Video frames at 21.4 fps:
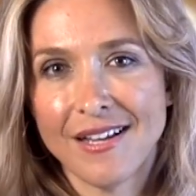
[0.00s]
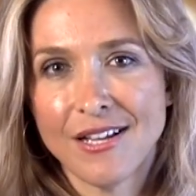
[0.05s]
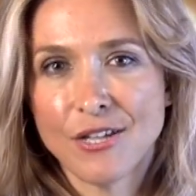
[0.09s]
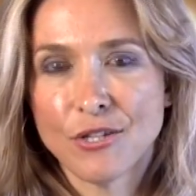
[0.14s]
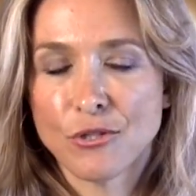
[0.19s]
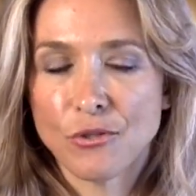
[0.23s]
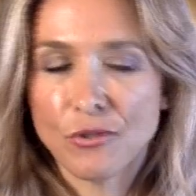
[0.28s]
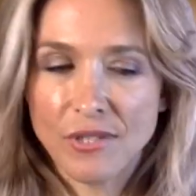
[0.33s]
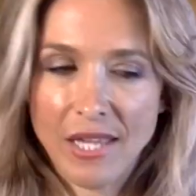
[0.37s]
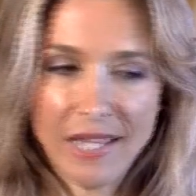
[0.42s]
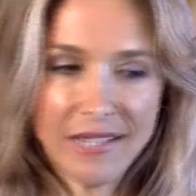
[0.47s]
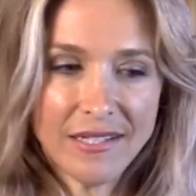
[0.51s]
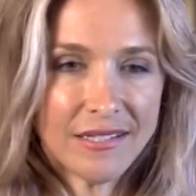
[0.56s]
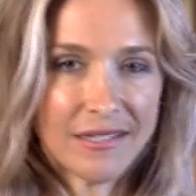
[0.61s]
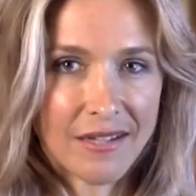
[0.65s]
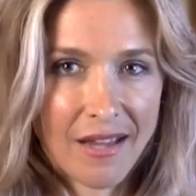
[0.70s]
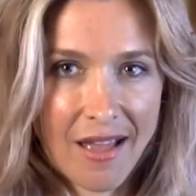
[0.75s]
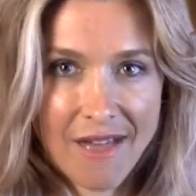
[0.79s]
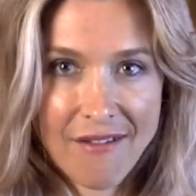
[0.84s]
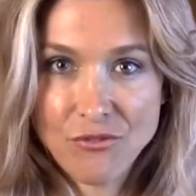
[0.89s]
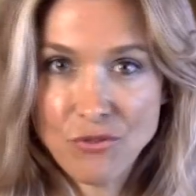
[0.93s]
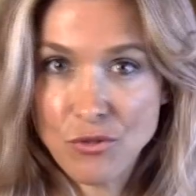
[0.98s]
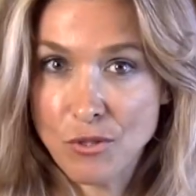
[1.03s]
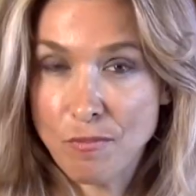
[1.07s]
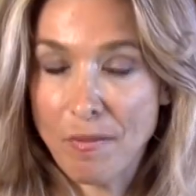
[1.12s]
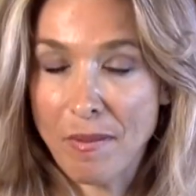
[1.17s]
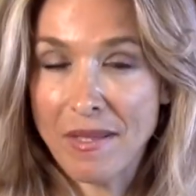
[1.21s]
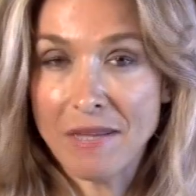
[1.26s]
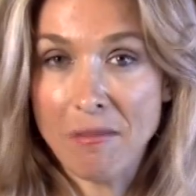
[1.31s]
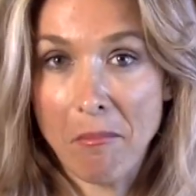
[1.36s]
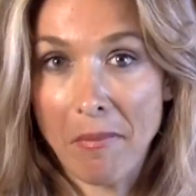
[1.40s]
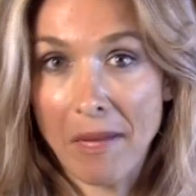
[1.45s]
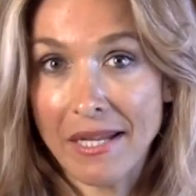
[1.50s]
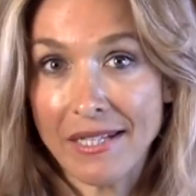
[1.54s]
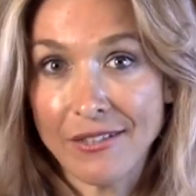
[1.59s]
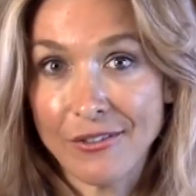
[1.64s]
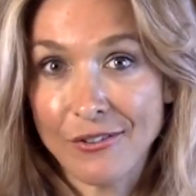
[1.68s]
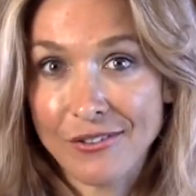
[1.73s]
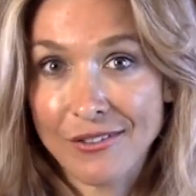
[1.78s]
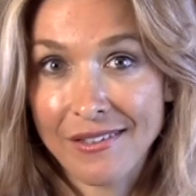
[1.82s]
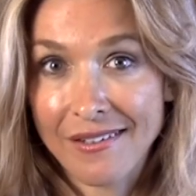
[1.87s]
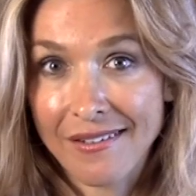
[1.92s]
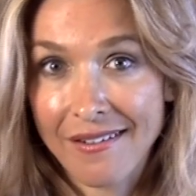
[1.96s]
So they didn't have to spend money
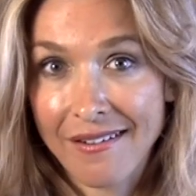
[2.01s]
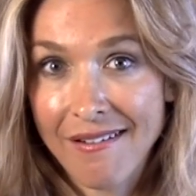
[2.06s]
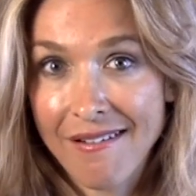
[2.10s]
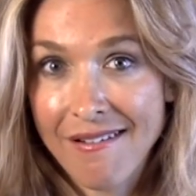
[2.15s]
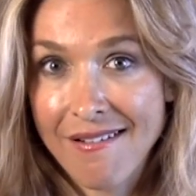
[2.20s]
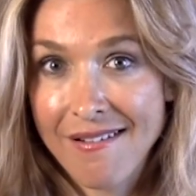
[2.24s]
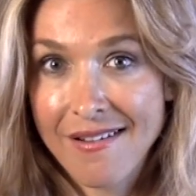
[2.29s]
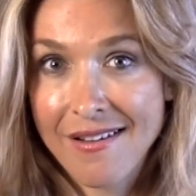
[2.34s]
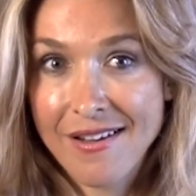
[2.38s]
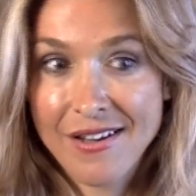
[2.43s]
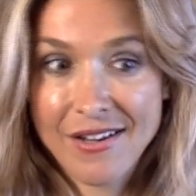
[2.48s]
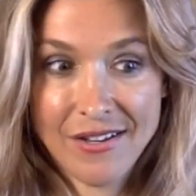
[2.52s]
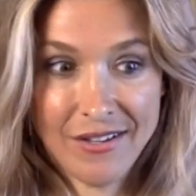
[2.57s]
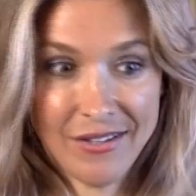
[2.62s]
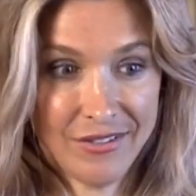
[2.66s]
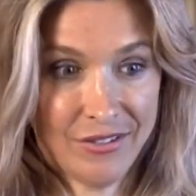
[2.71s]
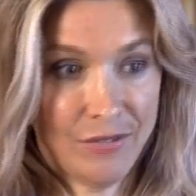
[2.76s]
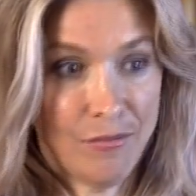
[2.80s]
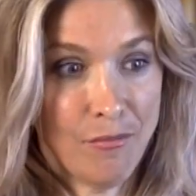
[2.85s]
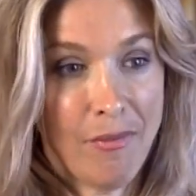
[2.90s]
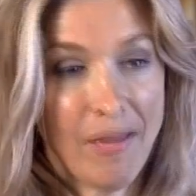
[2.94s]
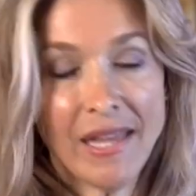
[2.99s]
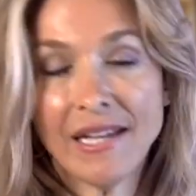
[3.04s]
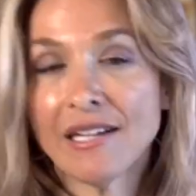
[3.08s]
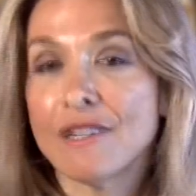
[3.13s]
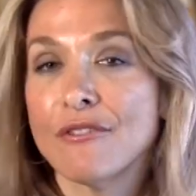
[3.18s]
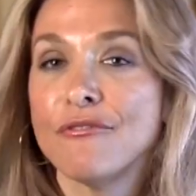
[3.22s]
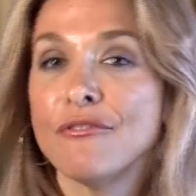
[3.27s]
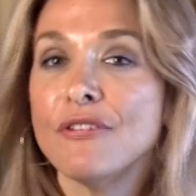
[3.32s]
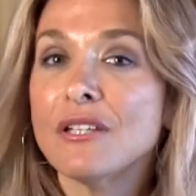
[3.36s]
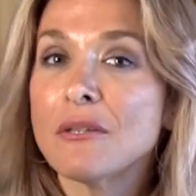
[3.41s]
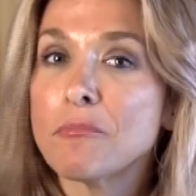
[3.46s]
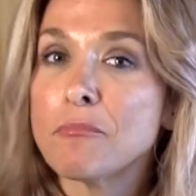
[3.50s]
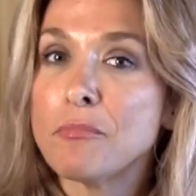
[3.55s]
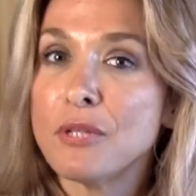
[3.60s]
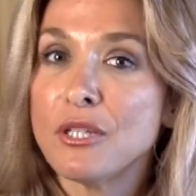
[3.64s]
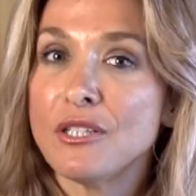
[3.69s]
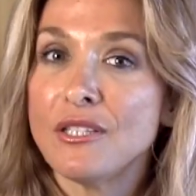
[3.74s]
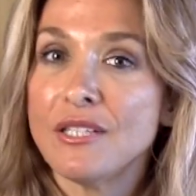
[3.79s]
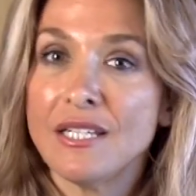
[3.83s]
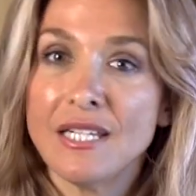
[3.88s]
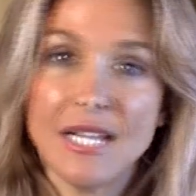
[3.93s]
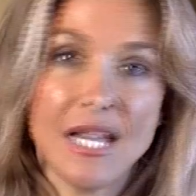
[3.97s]
on her, make her feel
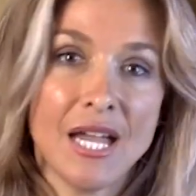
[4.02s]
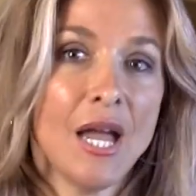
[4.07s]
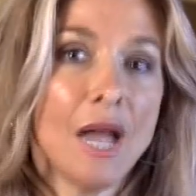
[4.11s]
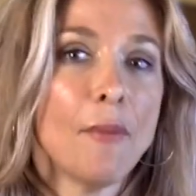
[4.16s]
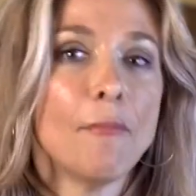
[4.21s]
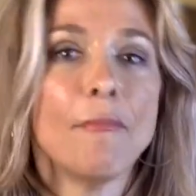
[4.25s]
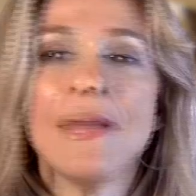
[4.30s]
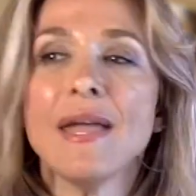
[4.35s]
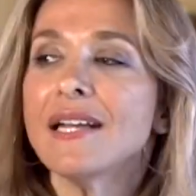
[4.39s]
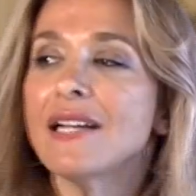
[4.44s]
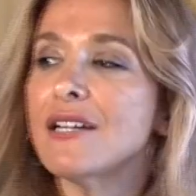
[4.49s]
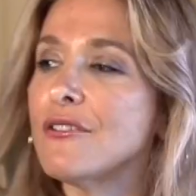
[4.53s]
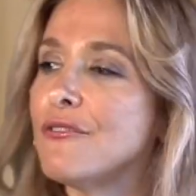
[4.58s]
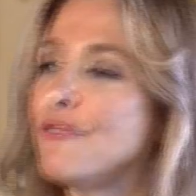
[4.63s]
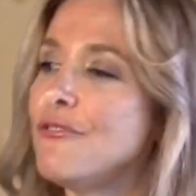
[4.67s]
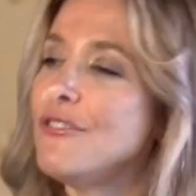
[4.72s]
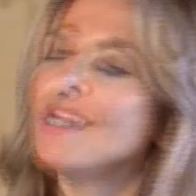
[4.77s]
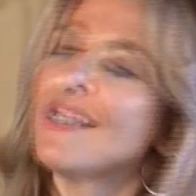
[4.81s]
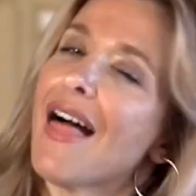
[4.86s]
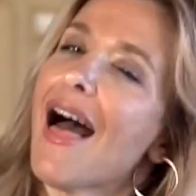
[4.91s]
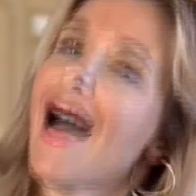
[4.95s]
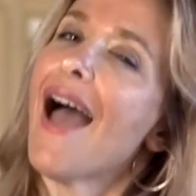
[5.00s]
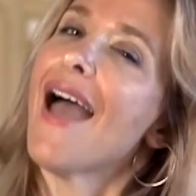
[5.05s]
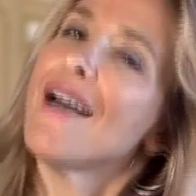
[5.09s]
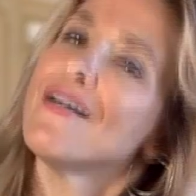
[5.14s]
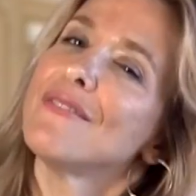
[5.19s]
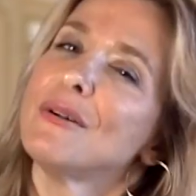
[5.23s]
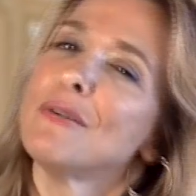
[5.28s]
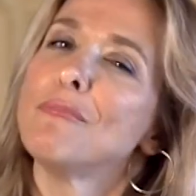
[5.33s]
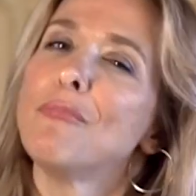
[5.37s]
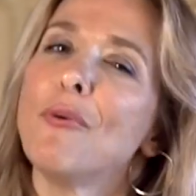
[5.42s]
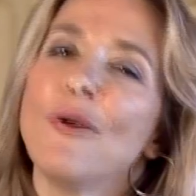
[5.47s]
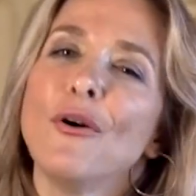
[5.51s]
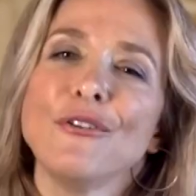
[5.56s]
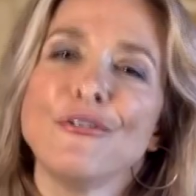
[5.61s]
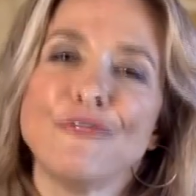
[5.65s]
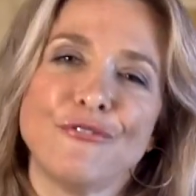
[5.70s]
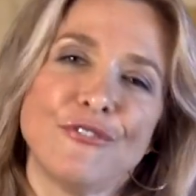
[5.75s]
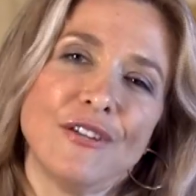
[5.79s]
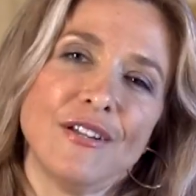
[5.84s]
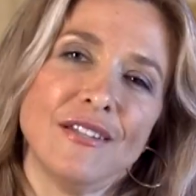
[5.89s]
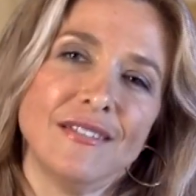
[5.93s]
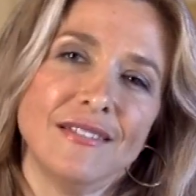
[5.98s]
pretty, make her feel I have a
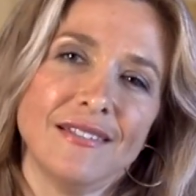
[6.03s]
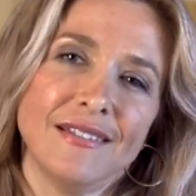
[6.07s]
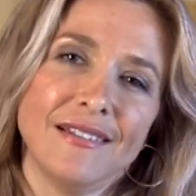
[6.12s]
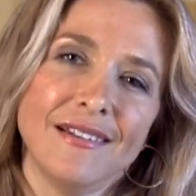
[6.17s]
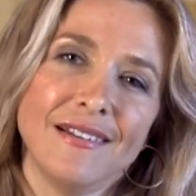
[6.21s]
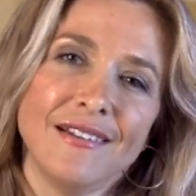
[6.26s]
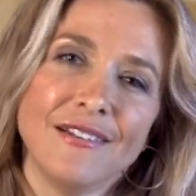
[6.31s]
boyfriend.